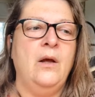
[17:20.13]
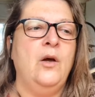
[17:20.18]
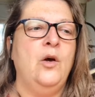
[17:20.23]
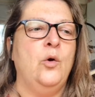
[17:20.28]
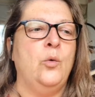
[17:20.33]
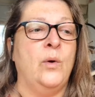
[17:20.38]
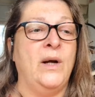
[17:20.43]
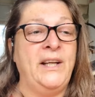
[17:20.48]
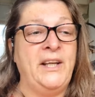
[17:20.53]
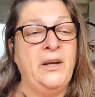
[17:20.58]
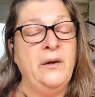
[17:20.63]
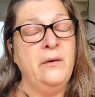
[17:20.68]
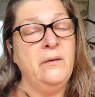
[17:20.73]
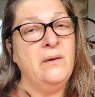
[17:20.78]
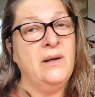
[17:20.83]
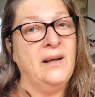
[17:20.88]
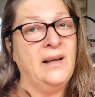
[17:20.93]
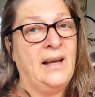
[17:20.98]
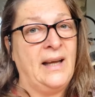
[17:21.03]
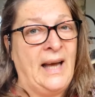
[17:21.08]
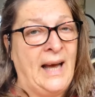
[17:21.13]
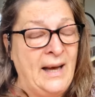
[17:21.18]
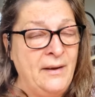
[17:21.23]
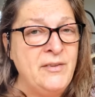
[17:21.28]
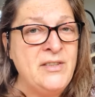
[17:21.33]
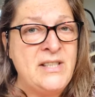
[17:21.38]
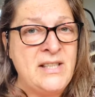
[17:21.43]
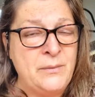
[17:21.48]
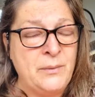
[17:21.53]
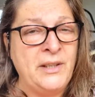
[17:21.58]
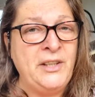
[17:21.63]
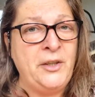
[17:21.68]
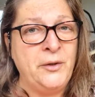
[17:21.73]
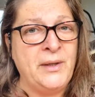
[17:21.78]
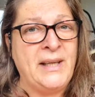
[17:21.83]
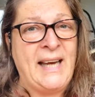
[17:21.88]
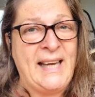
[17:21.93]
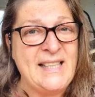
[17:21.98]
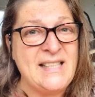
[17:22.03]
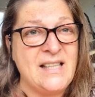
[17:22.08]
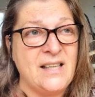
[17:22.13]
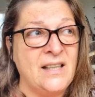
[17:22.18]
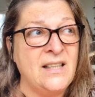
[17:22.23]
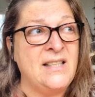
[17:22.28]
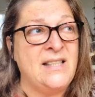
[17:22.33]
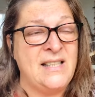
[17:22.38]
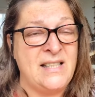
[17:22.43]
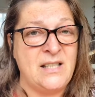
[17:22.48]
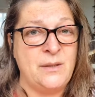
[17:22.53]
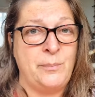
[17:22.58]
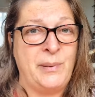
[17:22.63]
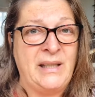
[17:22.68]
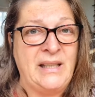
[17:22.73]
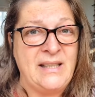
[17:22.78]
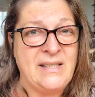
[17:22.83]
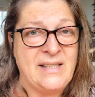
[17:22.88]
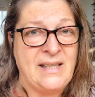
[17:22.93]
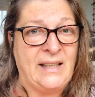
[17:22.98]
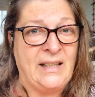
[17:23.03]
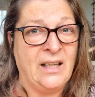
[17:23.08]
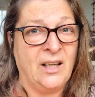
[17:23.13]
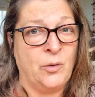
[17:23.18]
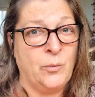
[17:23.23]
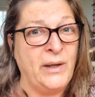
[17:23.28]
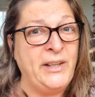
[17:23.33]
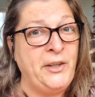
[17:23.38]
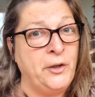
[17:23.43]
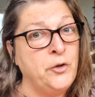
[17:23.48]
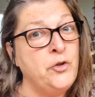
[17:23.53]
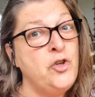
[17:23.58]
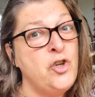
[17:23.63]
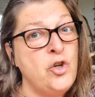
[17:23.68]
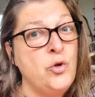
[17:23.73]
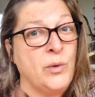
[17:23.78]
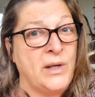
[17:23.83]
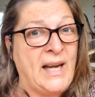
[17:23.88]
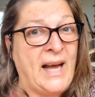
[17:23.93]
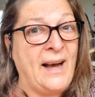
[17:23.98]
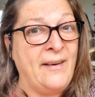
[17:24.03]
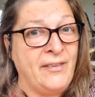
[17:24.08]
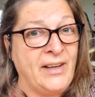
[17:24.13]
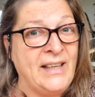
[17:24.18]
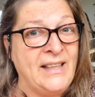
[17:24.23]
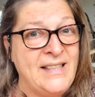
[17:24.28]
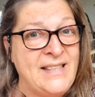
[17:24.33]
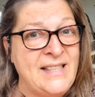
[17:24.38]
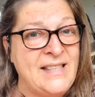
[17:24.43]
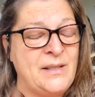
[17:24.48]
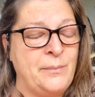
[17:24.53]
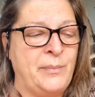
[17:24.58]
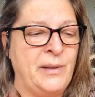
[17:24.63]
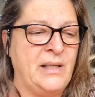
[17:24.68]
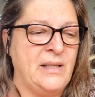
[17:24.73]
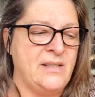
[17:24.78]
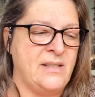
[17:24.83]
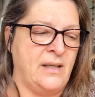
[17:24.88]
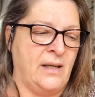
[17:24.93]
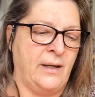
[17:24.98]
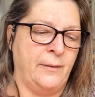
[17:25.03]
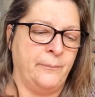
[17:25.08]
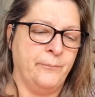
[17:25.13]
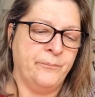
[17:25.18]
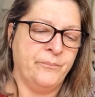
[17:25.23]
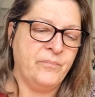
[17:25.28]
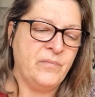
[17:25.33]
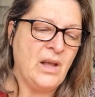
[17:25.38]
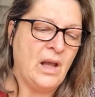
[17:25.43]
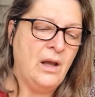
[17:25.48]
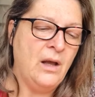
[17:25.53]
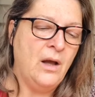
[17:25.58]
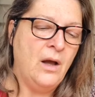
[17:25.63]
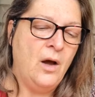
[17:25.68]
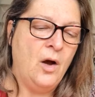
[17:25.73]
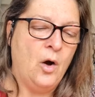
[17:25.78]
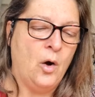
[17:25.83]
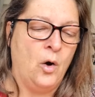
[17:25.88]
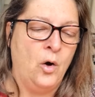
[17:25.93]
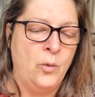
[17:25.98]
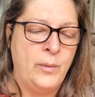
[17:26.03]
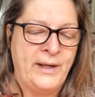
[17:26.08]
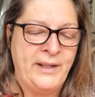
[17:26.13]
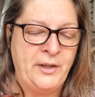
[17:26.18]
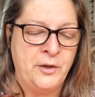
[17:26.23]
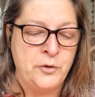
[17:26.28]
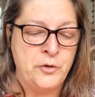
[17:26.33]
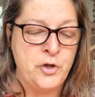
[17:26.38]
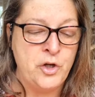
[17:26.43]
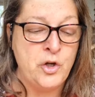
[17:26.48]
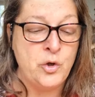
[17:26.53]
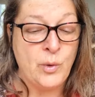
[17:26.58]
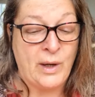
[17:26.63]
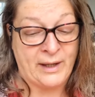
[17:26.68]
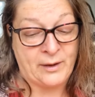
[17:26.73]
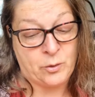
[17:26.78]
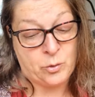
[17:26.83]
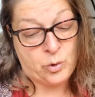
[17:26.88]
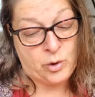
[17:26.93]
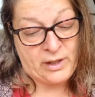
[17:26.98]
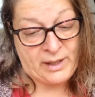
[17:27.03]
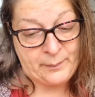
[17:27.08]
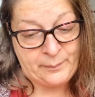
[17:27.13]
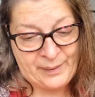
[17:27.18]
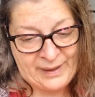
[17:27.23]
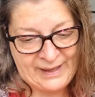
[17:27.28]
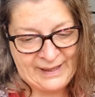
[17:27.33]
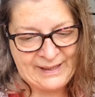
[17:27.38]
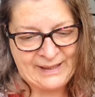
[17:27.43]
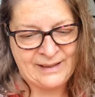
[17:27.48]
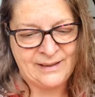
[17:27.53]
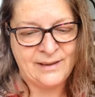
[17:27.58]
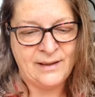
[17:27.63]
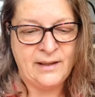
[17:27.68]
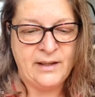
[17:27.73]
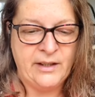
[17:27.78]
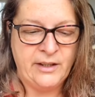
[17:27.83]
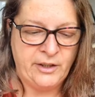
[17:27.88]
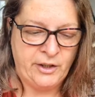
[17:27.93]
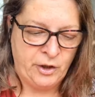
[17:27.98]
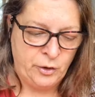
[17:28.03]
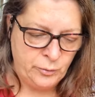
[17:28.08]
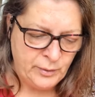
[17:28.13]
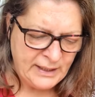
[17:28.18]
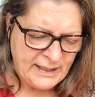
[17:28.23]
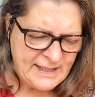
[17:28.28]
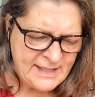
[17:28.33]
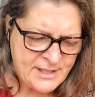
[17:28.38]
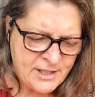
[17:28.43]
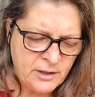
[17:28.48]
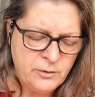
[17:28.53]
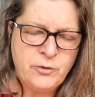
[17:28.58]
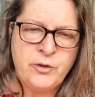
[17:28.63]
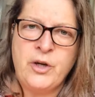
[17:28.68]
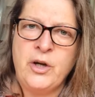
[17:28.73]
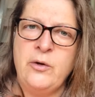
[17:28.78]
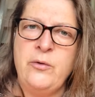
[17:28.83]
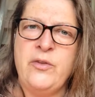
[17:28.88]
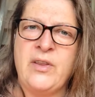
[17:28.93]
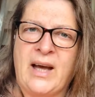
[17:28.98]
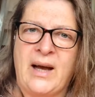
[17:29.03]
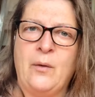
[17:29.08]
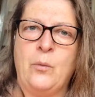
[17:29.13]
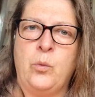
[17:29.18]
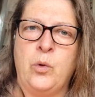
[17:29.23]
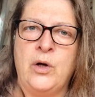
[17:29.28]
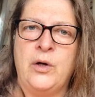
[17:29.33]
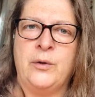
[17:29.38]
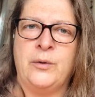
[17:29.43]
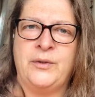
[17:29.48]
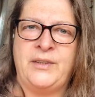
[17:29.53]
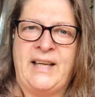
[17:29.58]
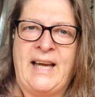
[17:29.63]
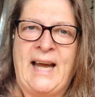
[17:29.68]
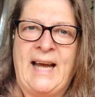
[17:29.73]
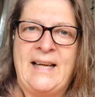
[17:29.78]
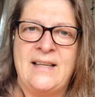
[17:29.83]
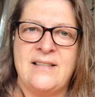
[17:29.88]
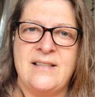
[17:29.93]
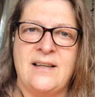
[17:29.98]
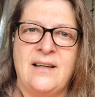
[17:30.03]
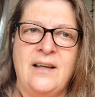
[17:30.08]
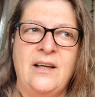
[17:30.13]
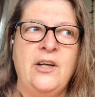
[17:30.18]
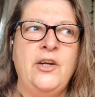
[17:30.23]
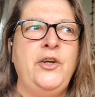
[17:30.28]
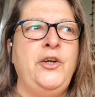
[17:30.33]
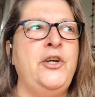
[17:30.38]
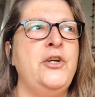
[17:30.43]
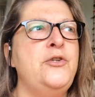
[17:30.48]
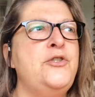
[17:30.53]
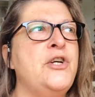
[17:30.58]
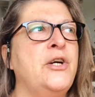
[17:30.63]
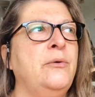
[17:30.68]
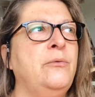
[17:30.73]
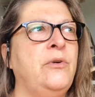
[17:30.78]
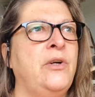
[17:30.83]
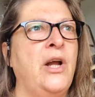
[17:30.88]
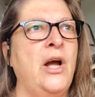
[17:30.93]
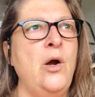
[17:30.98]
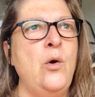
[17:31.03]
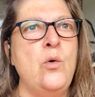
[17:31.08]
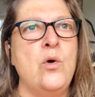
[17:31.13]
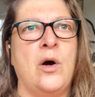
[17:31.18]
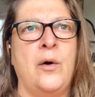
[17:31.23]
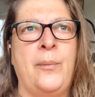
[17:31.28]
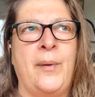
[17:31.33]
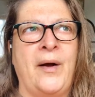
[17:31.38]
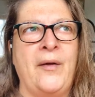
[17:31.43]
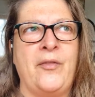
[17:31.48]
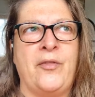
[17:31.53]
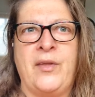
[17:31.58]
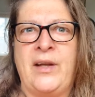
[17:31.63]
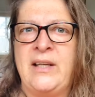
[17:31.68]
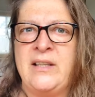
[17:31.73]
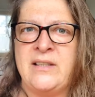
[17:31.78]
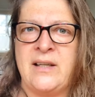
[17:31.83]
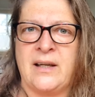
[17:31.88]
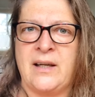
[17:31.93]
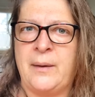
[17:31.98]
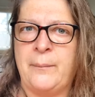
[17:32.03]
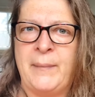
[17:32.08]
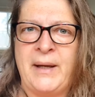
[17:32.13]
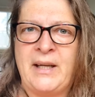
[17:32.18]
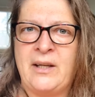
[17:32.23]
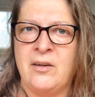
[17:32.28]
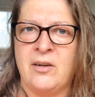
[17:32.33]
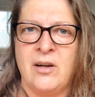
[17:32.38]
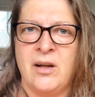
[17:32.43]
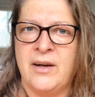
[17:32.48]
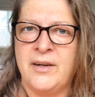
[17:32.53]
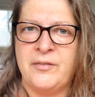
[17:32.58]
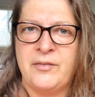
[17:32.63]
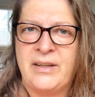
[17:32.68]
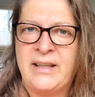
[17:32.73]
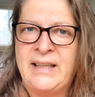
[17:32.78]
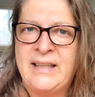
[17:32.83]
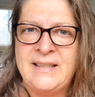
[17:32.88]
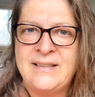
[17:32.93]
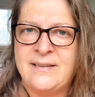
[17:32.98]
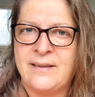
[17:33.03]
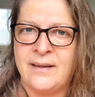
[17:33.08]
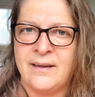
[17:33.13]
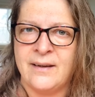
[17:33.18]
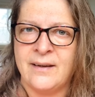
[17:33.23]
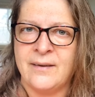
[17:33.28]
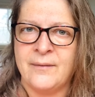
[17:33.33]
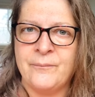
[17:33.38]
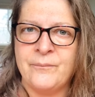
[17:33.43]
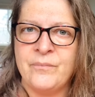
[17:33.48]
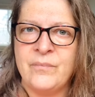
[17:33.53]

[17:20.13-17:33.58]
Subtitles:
When you get a disability, like when you're new at having a disability, or when you're new at chronic pain, you really don't know that world yet. You don't know about things that can make your life easier.